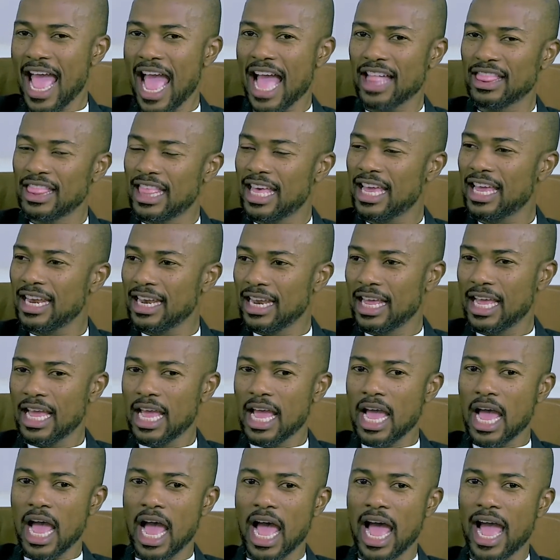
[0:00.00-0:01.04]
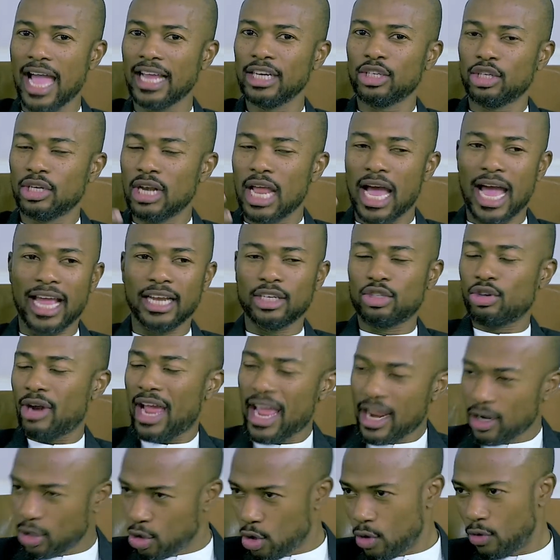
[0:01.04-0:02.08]
and then I
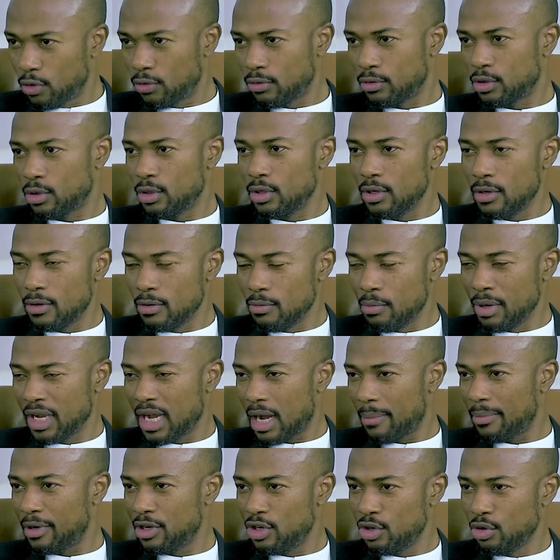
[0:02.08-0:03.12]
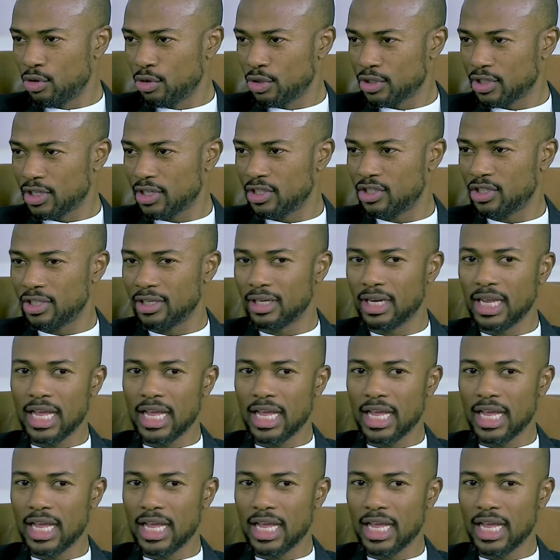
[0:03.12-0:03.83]
try and go become a neurosurgeon.